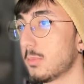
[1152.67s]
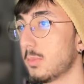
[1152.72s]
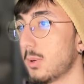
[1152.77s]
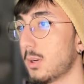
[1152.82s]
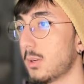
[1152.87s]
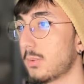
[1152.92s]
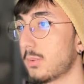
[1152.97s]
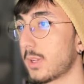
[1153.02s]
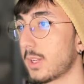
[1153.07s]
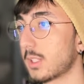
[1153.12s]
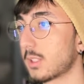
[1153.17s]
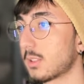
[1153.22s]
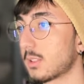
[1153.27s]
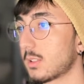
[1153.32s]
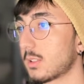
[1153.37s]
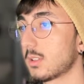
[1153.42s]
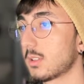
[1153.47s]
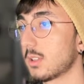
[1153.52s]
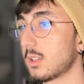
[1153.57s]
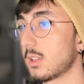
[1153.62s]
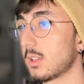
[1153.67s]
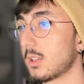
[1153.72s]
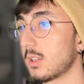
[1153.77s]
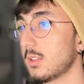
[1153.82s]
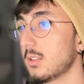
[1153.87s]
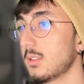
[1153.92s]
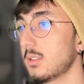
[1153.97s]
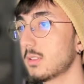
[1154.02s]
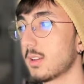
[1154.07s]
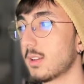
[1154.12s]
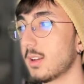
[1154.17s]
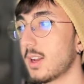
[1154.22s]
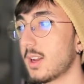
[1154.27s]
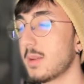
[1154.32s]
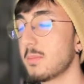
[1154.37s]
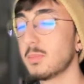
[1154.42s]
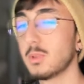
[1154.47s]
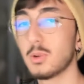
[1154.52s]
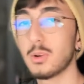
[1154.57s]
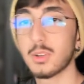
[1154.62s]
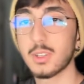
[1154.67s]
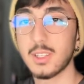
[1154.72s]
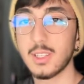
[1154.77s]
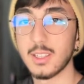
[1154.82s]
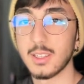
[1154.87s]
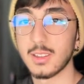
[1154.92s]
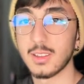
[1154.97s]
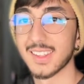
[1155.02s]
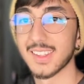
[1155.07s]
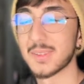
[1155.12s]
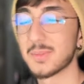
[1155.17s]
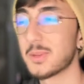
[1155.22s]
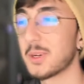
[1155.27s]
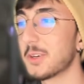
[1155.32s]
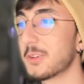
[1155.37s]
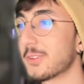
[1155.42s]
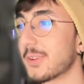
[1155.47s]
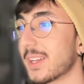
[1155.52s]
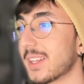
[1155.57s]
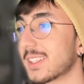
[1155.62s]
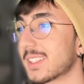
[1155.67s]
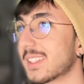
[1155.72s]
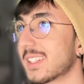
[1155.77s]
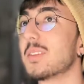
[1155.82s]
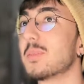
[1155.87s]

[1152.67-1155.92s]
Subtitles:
Perfect. And I'm logged in. Perfect.